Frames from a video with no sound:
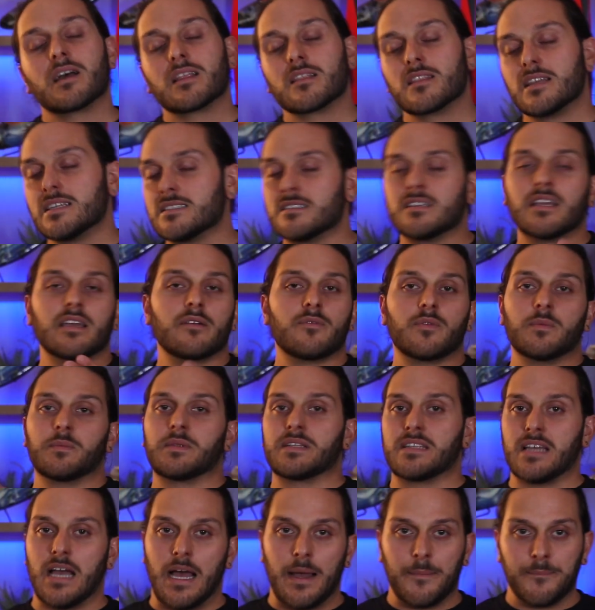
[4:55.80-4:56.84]
let's take it from
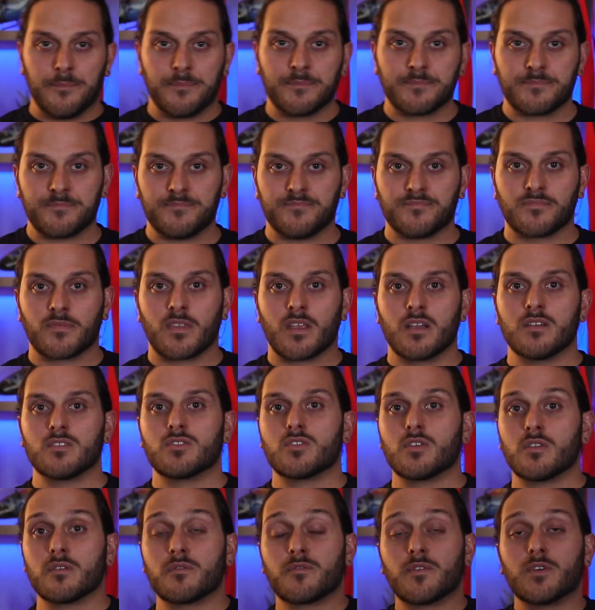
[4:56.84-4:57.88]
the top.
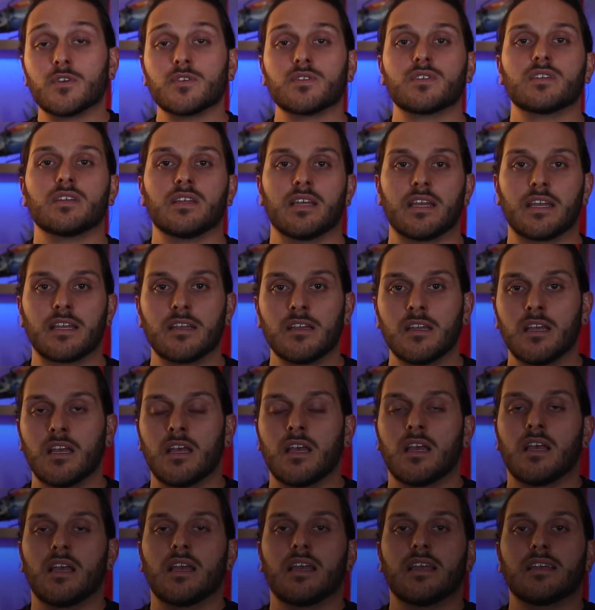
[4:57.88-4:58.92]
So the first thing
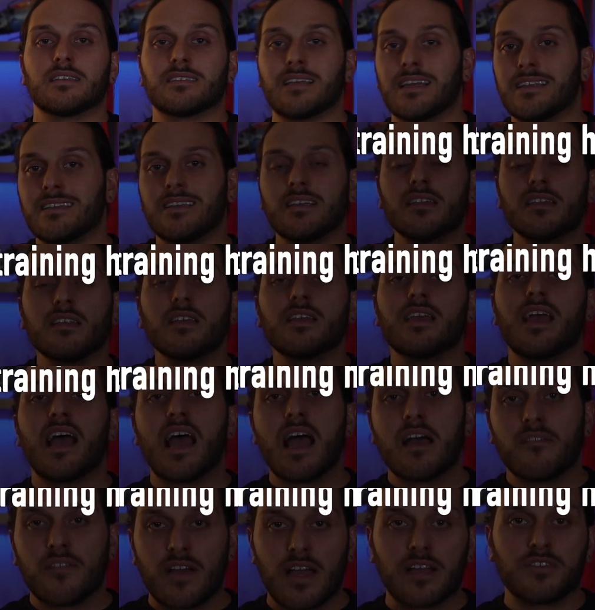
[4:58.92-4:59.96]
is ideally you
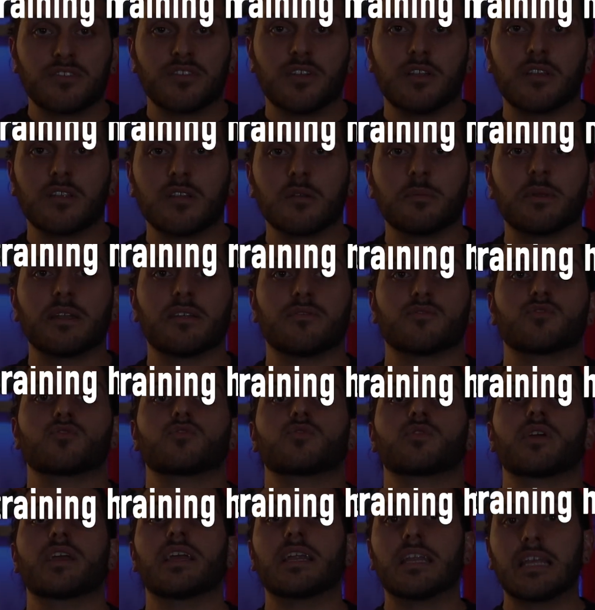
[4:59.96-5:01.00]
have actually a little bit of
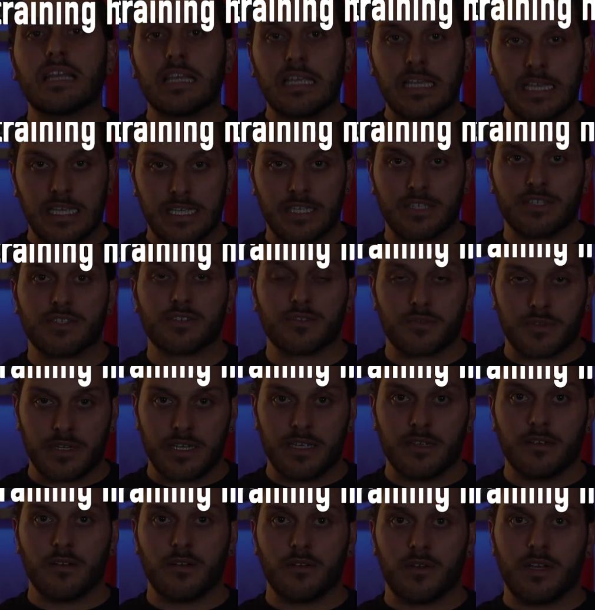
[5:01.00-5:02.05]
training
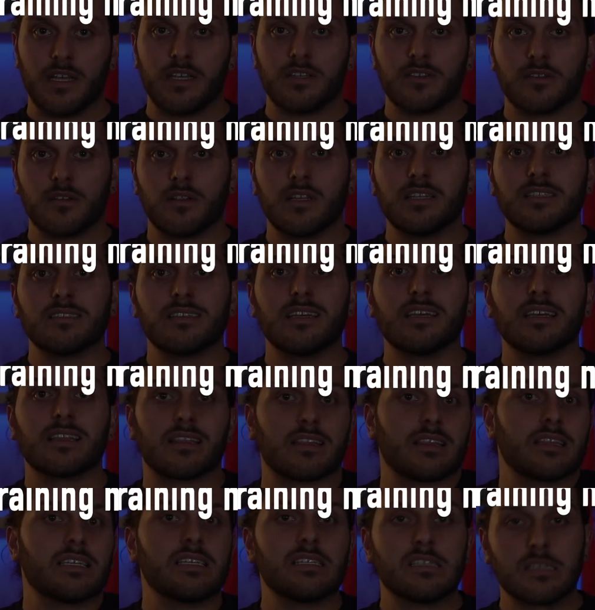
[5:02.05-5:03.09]
history. Okay, so let's say at
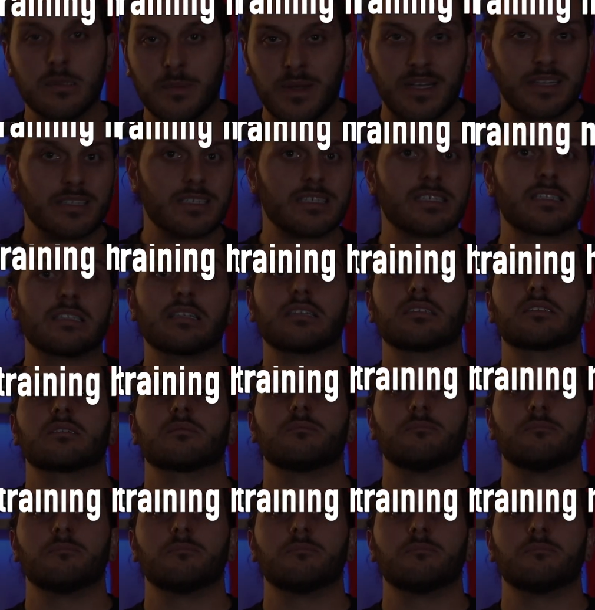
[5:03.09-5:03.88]
least about 6